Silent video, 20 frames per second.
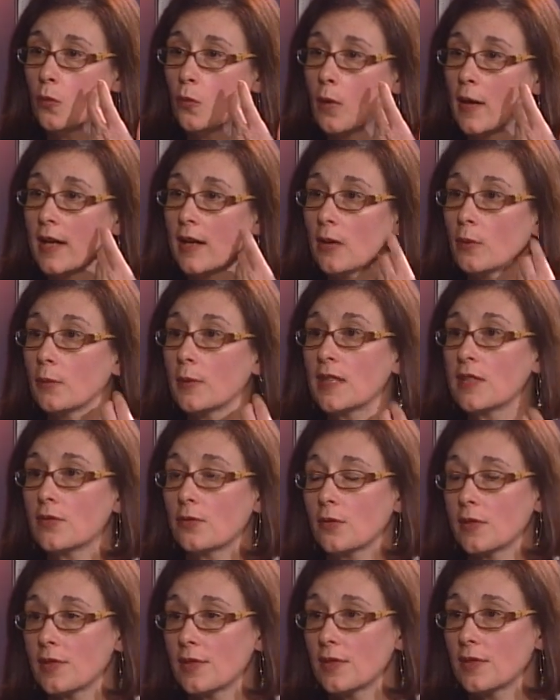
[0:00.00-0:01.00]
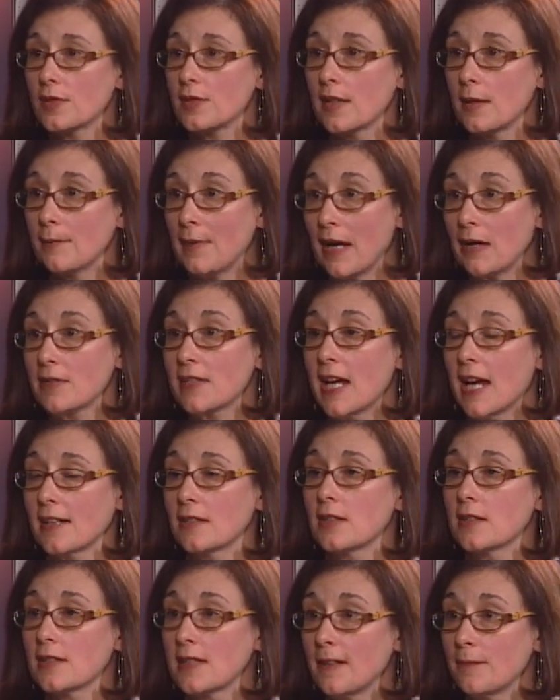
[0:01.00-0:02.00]
where resources about
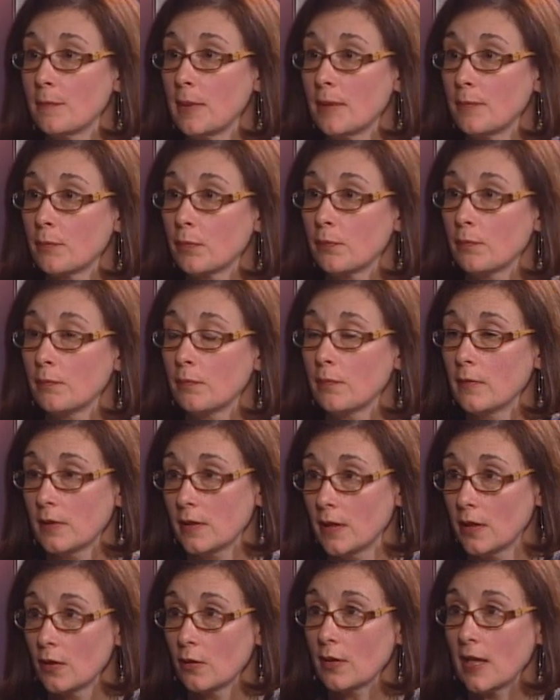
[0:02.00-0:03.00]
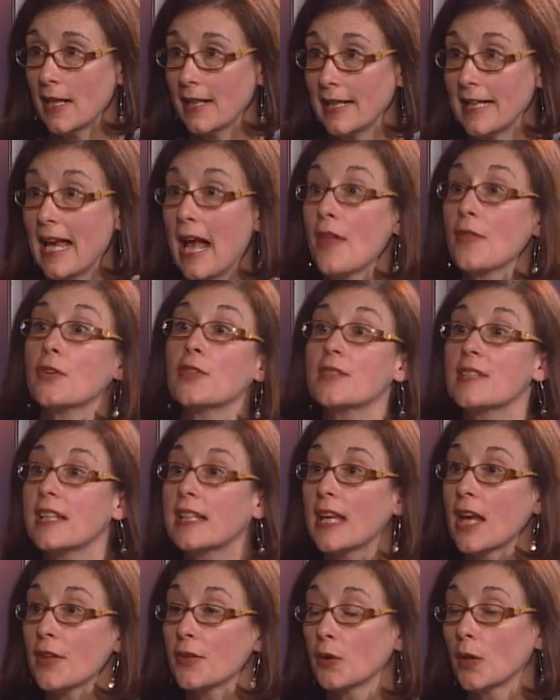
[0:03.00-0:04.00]
taxes have been, you know, kind of gathered
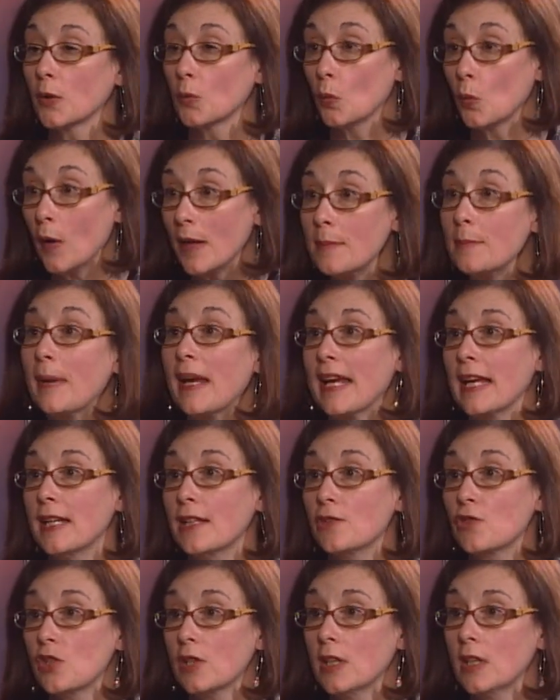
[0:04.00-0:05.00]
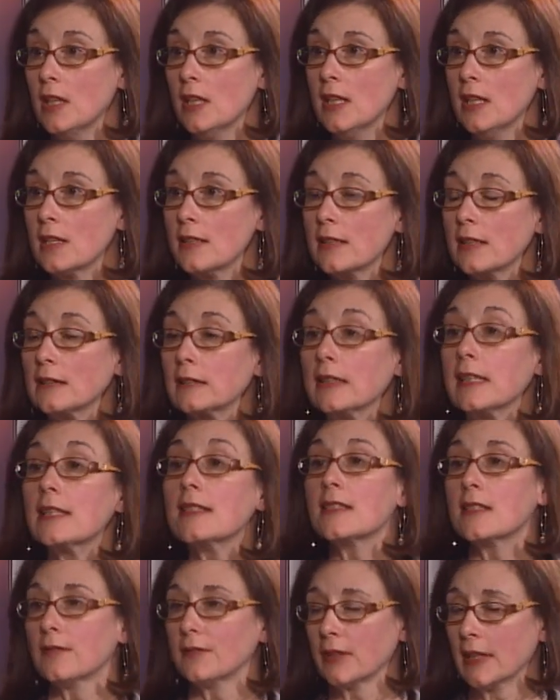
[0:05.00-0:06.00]
together on one page. It's a
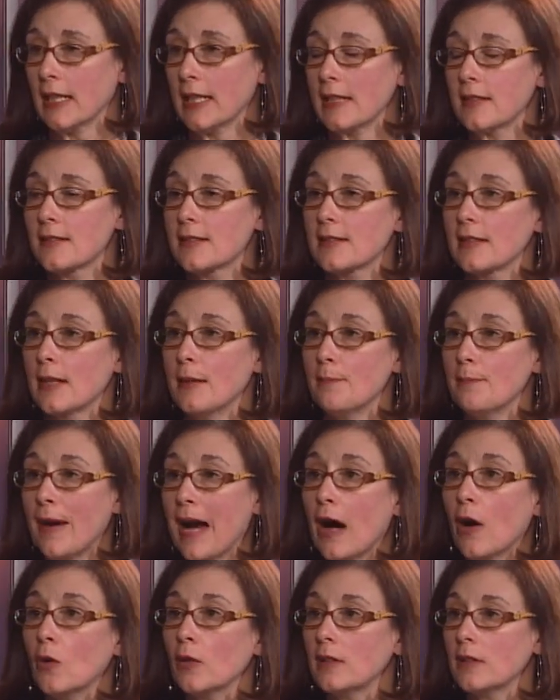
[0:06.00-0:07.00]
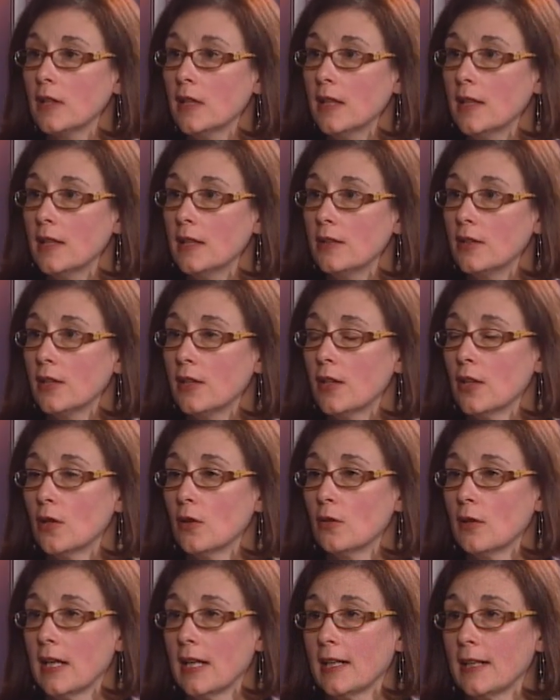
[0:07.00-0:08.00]
list of links about you
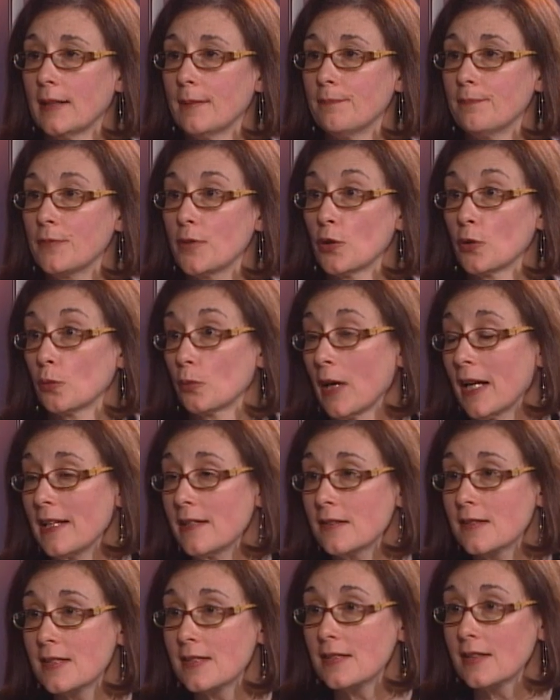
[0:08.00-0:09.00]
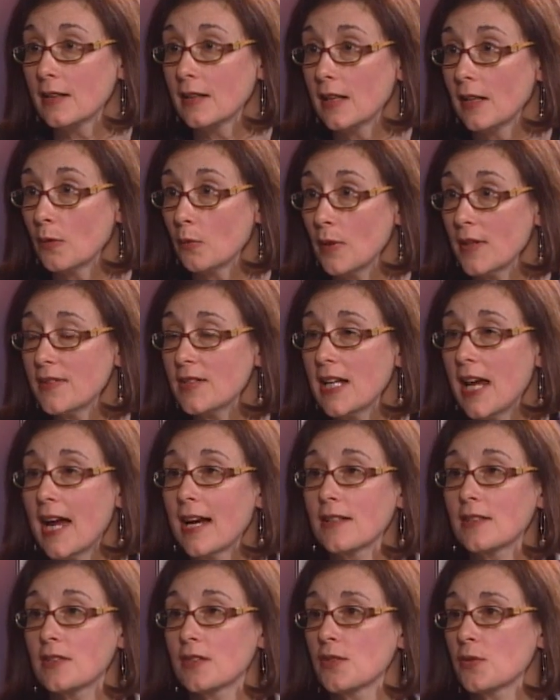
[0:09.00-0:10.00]
know, um, your rights uh, with
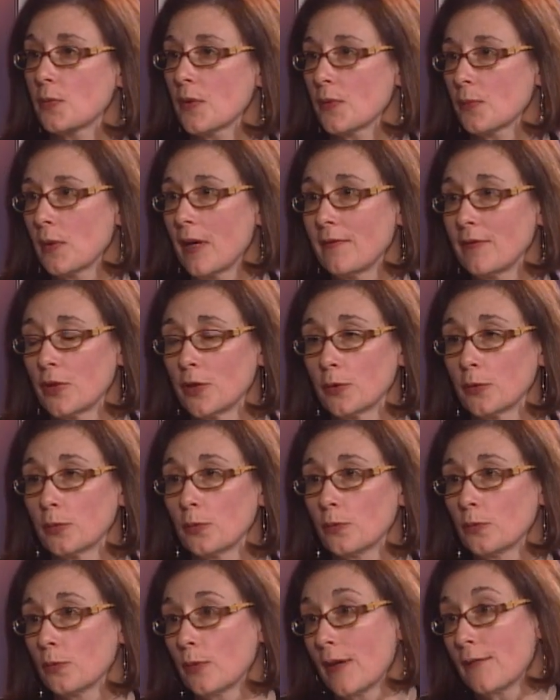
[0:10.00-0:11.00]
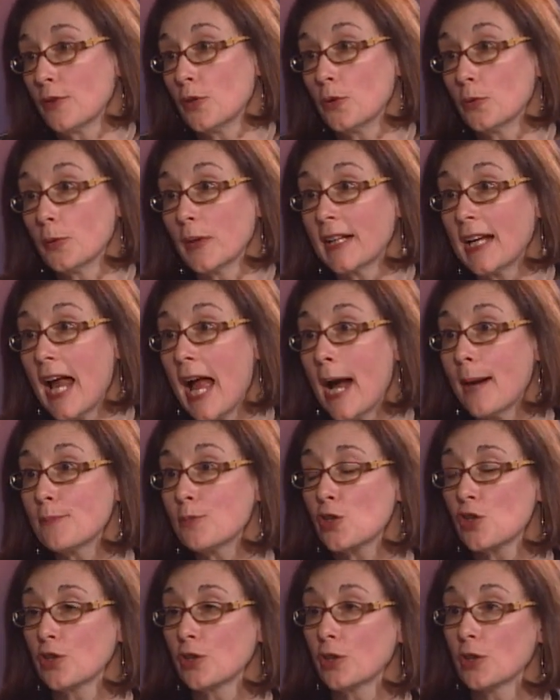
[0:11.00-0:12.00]
taxes, with revenue, revenue
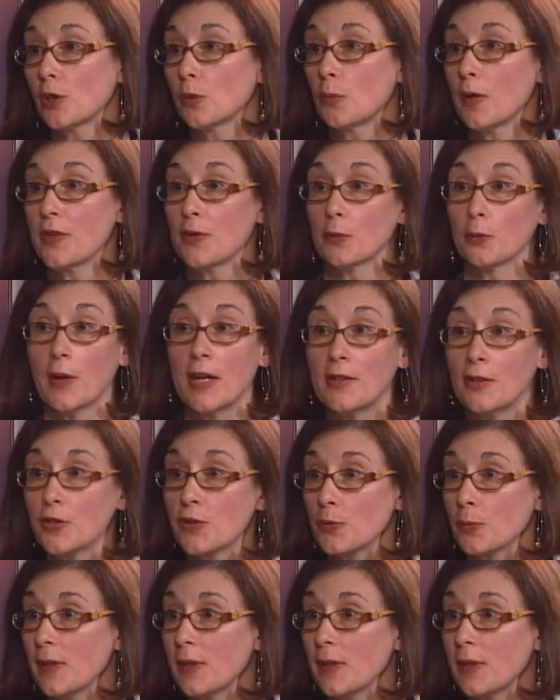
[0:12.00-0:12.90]
recapture, with the renter's